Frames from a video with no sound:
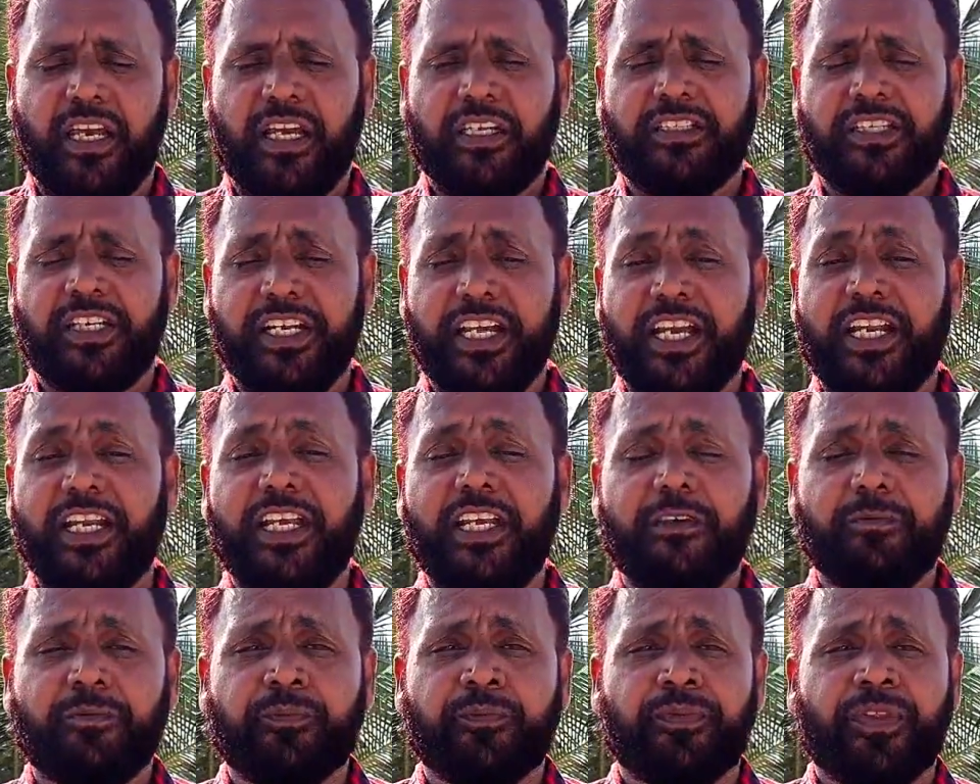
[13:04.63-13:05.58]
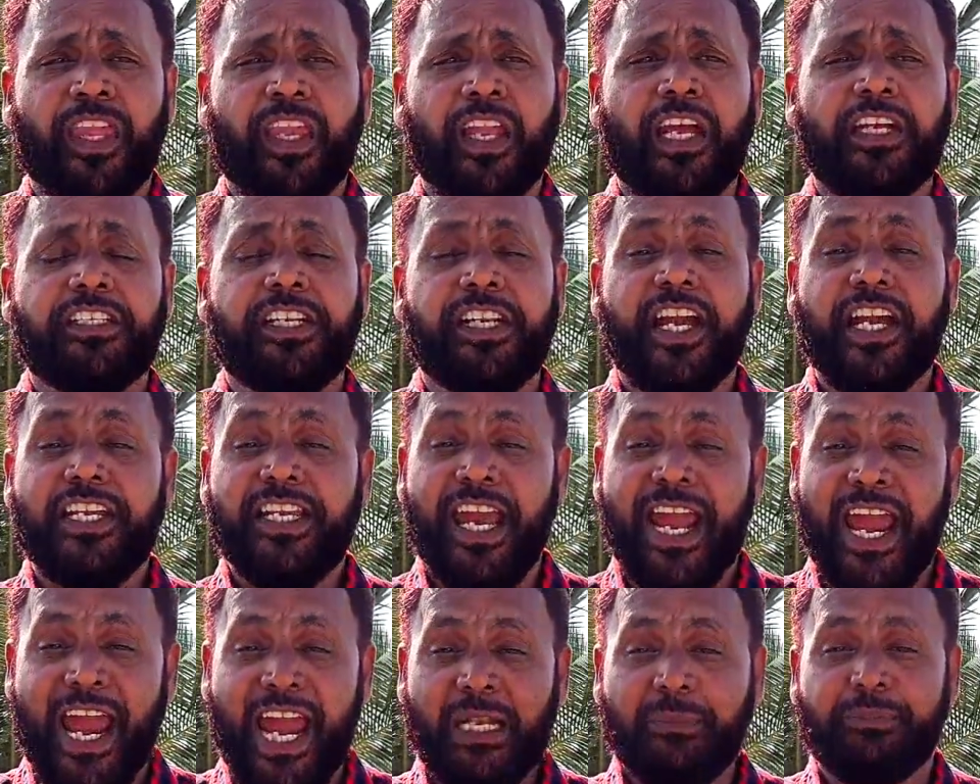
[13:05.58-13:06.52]
It really
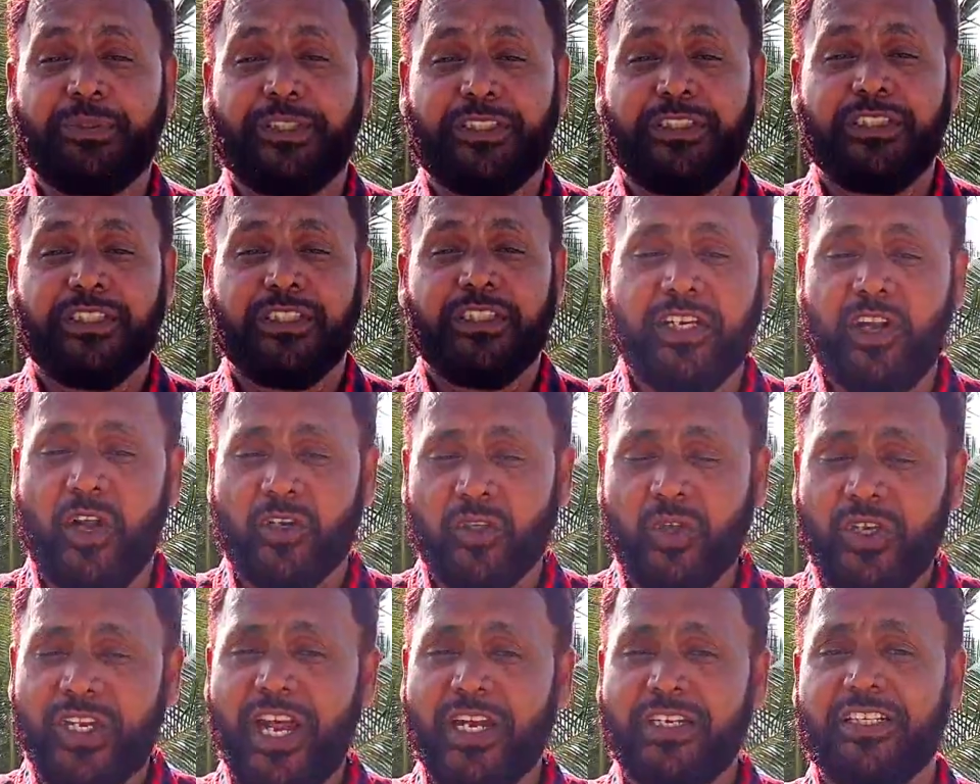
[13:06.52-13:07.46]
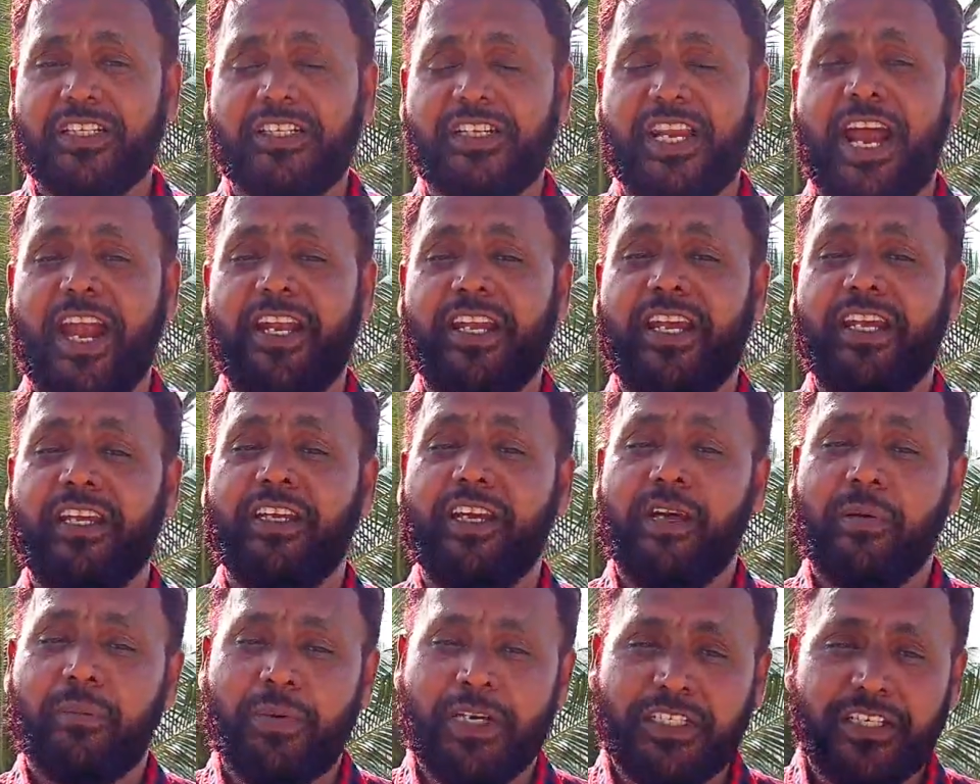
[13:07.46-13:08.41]
helps not only understanding
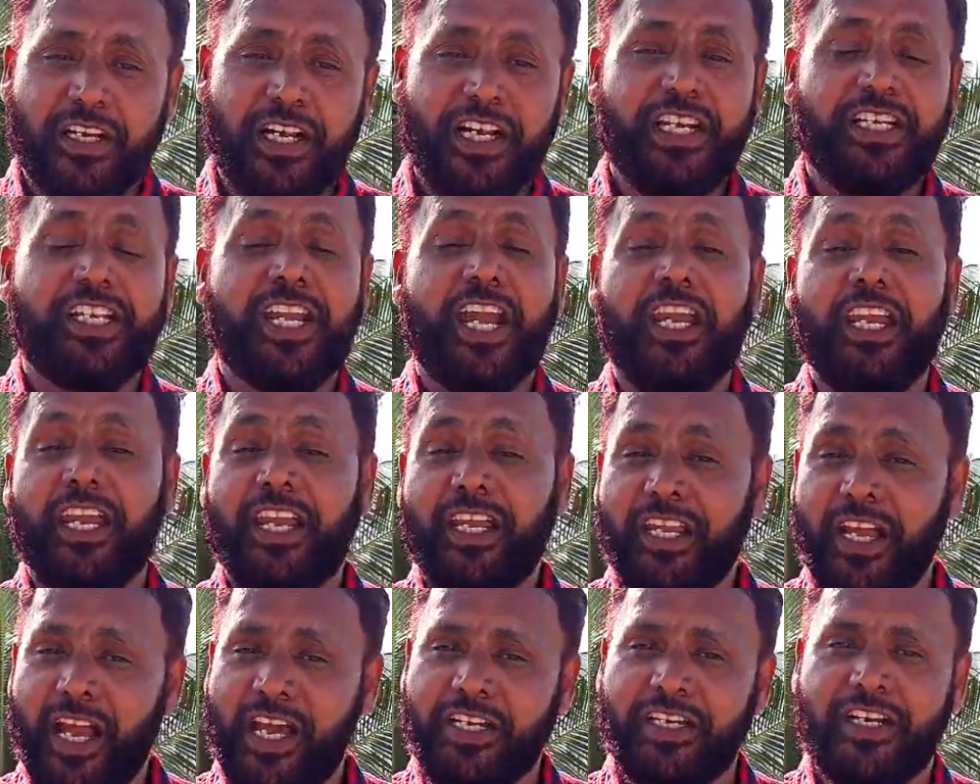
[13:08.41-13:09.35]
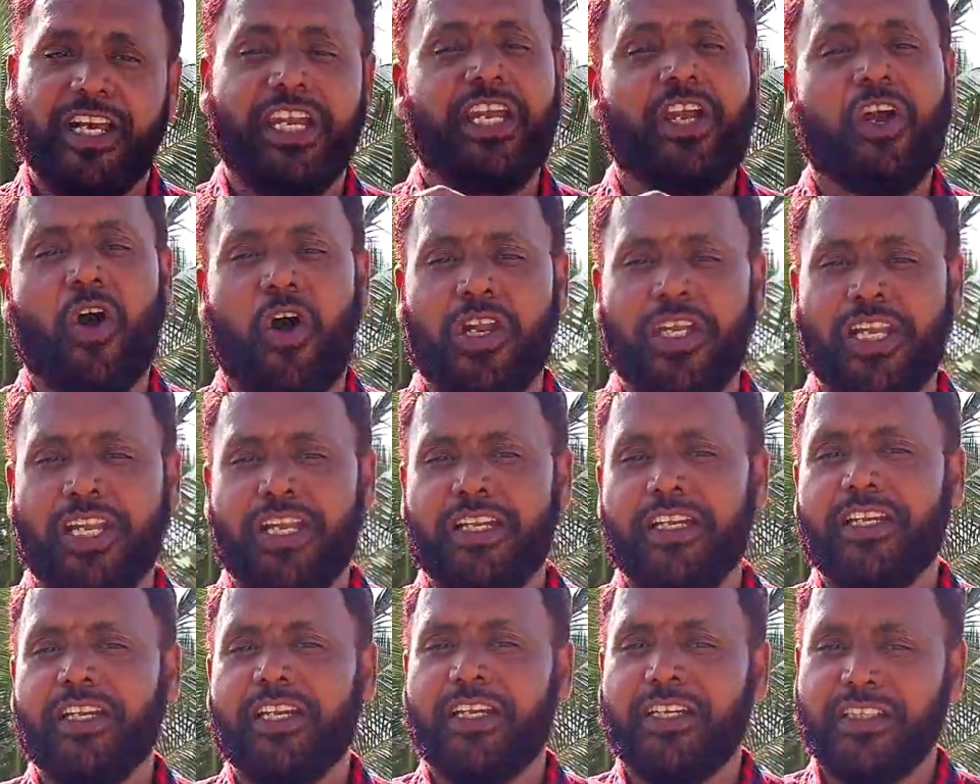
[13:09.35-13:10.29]
but retaining and
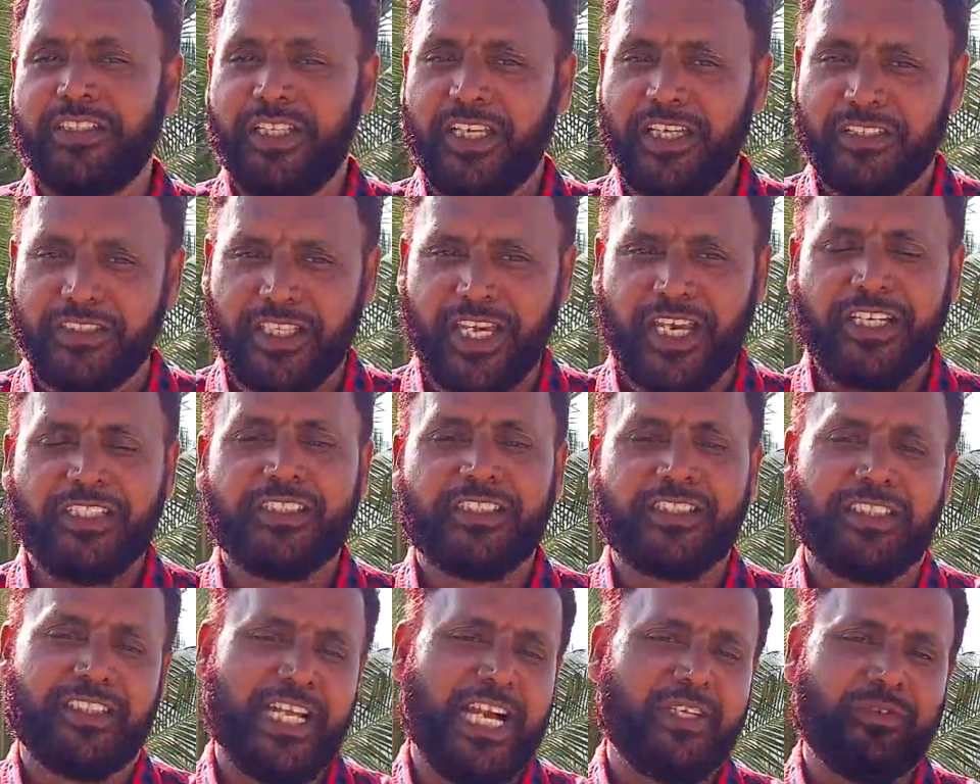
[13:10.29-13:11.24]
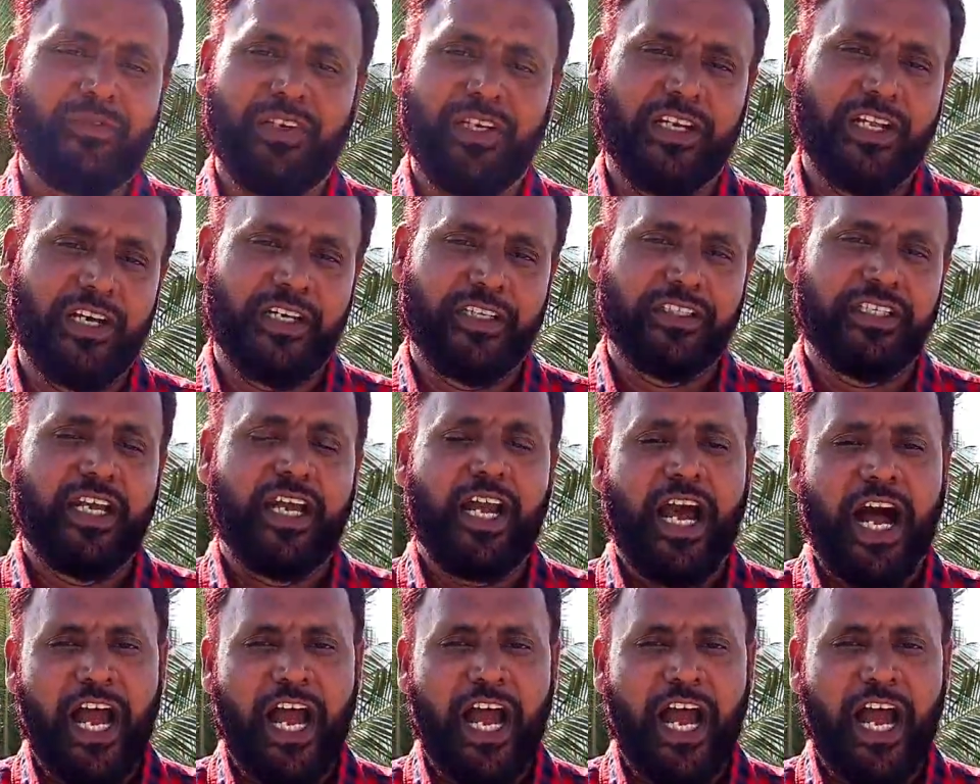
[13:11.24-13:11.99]
recalling the things that we learn.